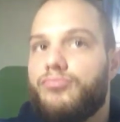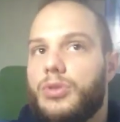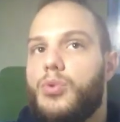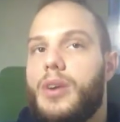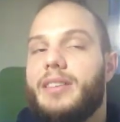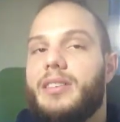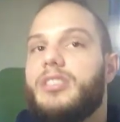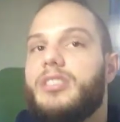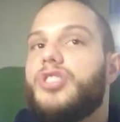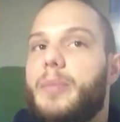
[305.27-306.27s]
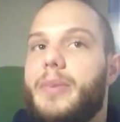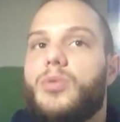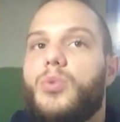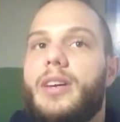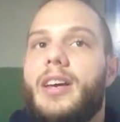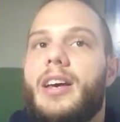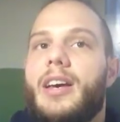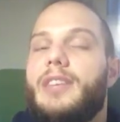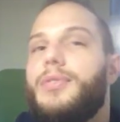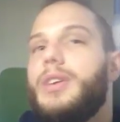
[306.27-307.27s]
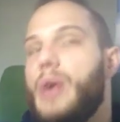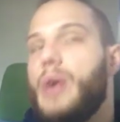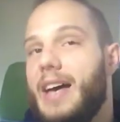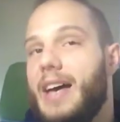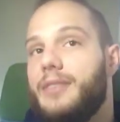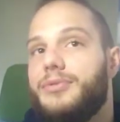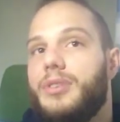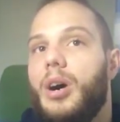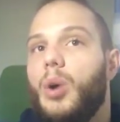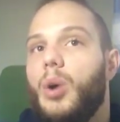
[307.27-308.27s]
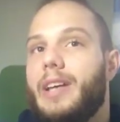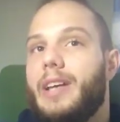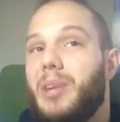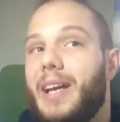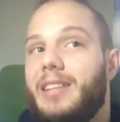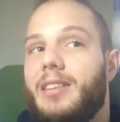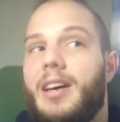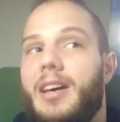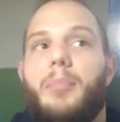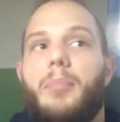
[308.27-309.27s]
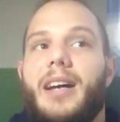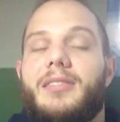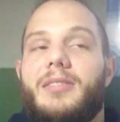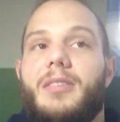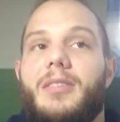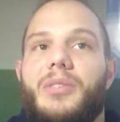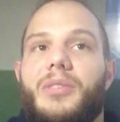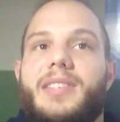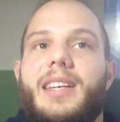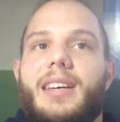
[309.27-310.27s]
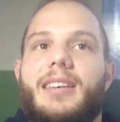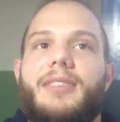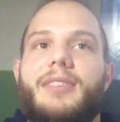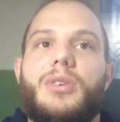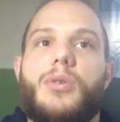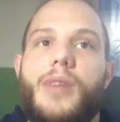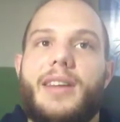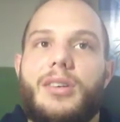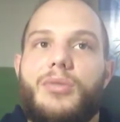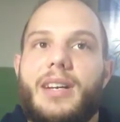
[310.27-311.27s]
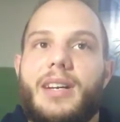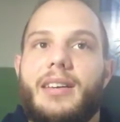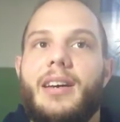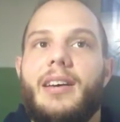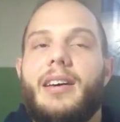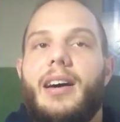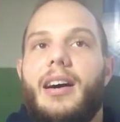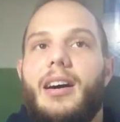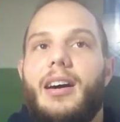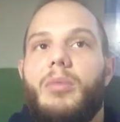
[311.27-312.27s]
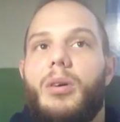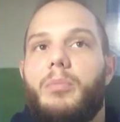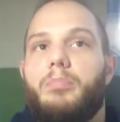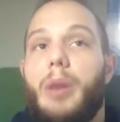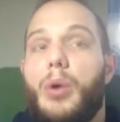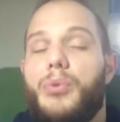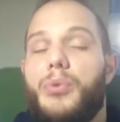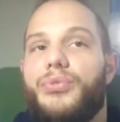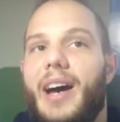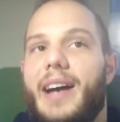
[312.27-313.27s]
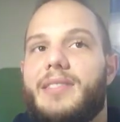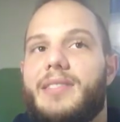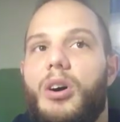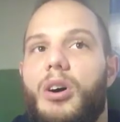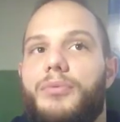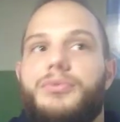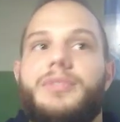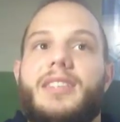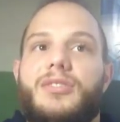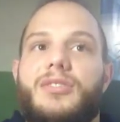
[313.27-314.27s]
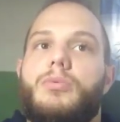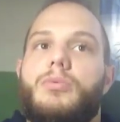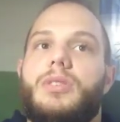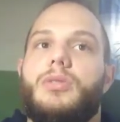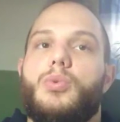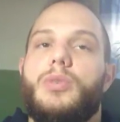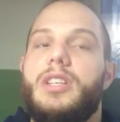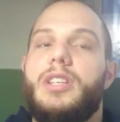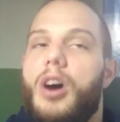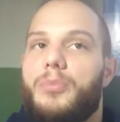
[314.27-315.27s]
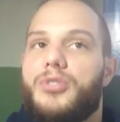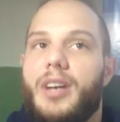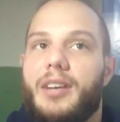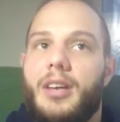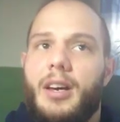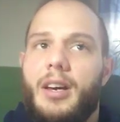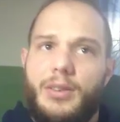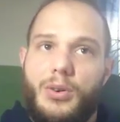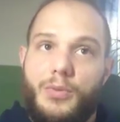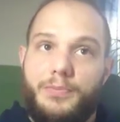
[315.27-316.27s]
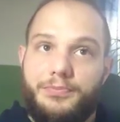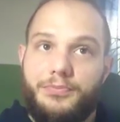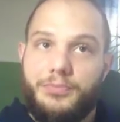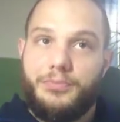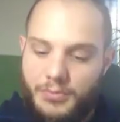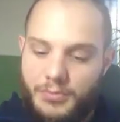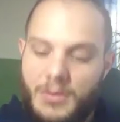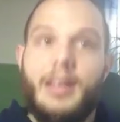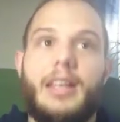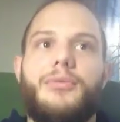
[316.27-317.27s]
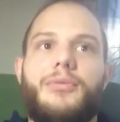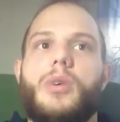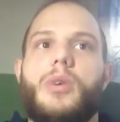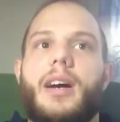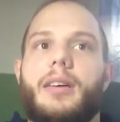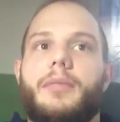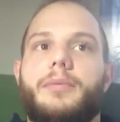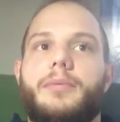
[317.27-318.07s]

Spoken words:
the geometry if you have only a plane, but consider if you're rendering both sides of this 3D object. So if we are